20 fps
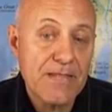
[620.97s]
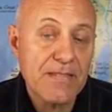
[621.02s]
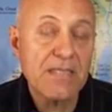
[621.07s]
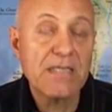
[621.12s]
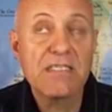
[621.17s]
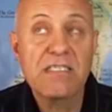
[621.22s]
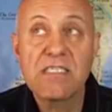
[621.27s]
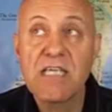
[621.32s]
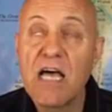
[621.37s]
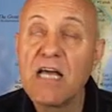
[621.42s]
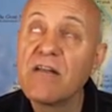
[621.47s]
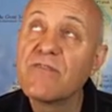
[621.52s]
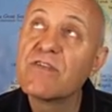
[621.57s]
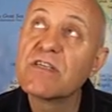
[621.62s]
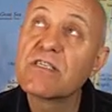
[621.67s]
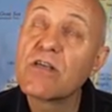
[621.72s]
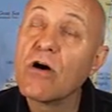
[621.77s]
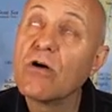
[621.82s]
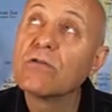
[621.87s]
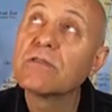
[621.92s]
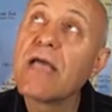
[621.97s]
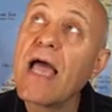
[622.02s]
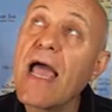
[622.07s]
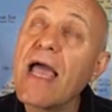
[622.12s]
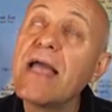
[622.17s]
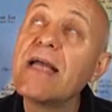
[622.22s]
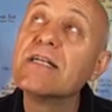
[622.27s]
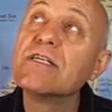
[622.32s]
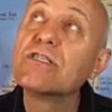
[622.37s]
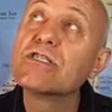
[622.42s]
the son of his old
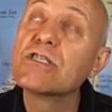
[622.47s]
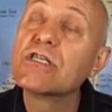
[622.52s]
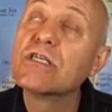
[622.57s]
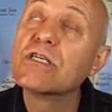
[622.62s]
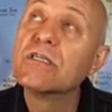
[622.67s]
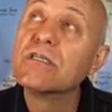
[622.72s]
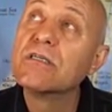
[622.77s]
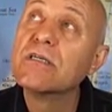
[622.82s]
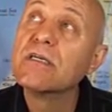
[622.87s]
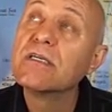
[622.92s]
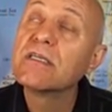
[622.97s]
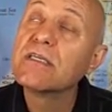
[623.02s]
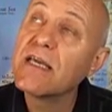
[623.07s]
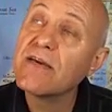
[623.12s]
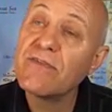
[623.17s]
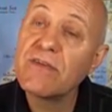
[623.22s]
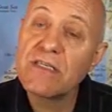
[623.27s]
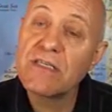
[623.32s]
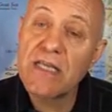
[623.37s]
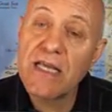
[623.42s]
age, given